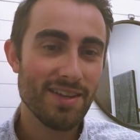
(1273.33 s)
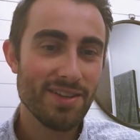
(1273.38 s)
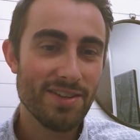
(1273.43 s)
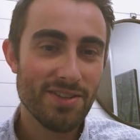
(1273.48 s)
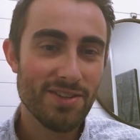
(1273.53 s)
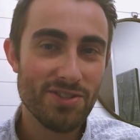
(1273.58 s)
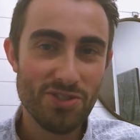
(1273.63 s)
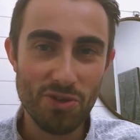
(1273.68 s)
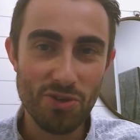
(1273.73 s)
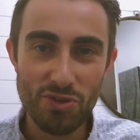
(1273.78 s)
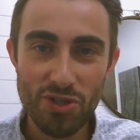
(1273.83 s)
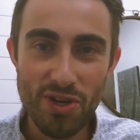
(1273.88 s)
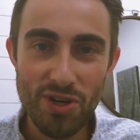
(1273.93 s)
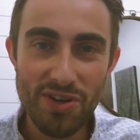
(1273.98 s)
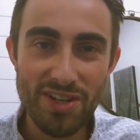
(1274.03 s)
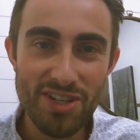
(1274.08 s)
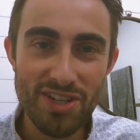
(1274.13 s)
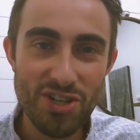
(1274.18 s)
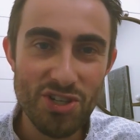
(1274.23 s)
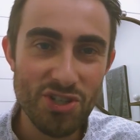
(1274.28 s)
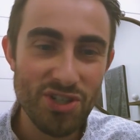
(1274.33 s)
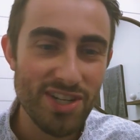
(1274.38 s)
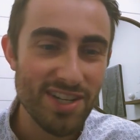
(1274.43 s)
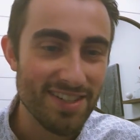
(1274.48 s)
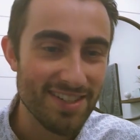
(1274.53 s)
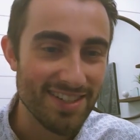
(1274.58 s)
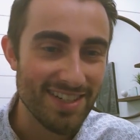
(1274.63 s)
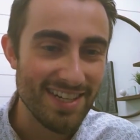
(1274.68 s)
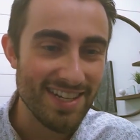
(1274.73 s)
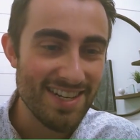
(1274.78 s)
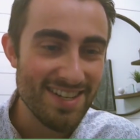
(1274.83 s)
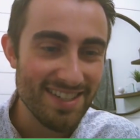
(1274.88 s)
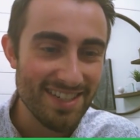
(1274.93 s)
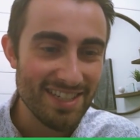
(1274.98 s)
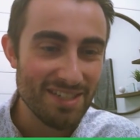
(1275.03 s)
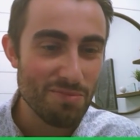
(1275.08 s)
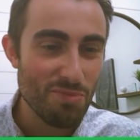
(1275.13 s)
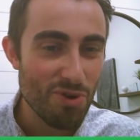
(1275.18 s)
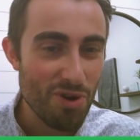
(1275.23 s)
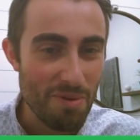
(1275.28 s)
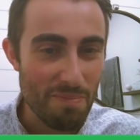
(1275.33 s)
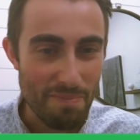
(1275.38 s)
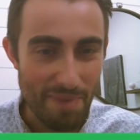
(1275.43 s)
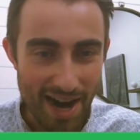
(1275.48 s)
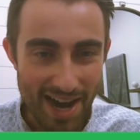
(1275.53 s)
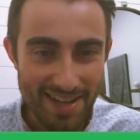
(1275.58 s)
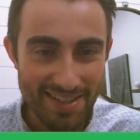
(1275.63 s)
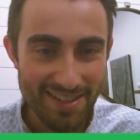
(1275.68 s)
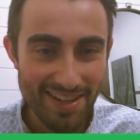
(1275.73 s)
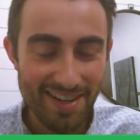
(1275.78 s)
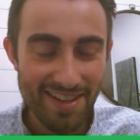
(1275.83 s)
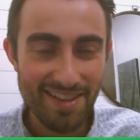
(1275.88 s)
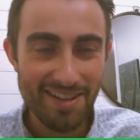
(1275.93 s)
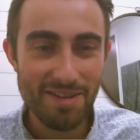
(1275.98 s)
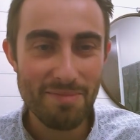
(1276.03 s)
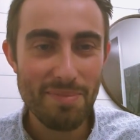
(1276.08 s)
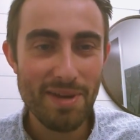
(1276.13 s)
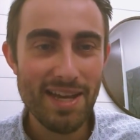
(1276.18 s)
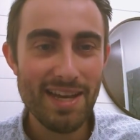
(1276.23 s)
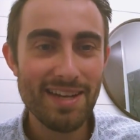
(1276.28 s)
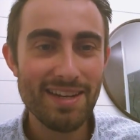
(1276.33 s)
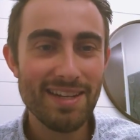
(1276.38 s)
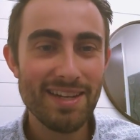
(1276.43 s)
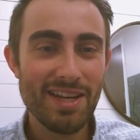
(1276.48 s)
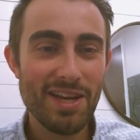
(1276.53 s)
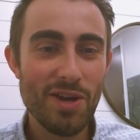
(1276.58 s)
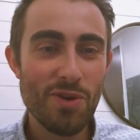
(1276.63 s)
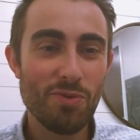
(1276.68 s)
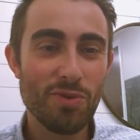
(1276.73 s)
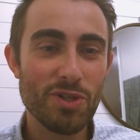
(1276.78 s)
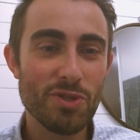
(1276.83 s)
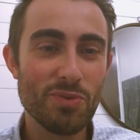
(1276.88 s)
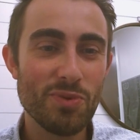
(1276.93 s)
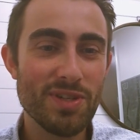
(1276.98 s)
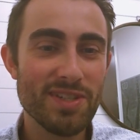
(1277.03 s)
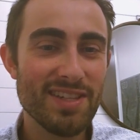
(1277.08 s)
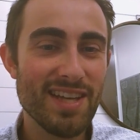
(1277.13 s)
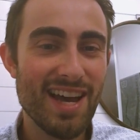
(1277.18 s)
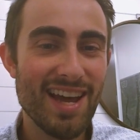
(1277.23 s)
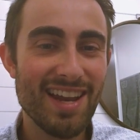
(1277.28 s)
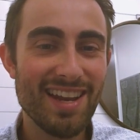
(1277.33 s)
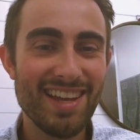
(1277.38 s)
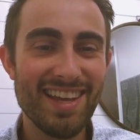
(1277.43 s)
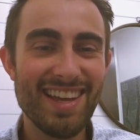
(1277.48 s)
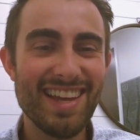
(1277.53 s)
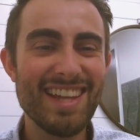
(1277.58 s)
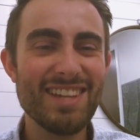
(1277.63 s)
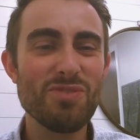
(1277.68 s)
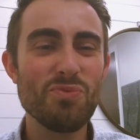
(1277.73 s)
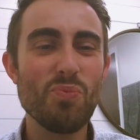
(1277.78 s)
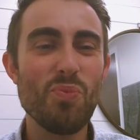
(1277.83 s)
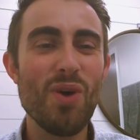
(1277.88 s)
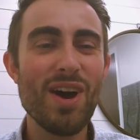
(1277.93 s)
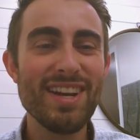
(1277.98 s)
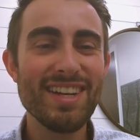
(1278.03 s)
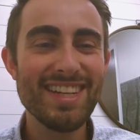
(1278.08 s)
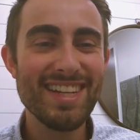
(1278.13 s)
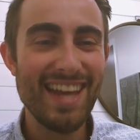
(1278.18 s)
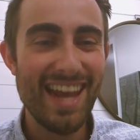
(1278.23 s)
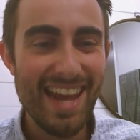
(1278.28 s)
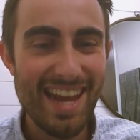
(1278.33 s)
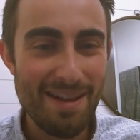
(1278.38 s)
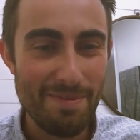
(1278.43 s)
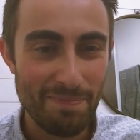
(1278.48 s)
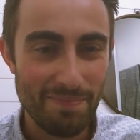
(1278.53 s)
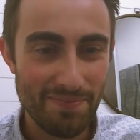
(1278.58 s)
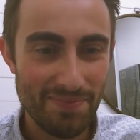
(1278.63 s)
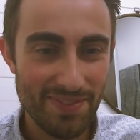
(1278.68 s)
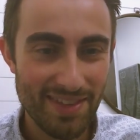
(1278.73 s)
So shout out to Jase Case. He's more on my side of the debate, which was that it's one game.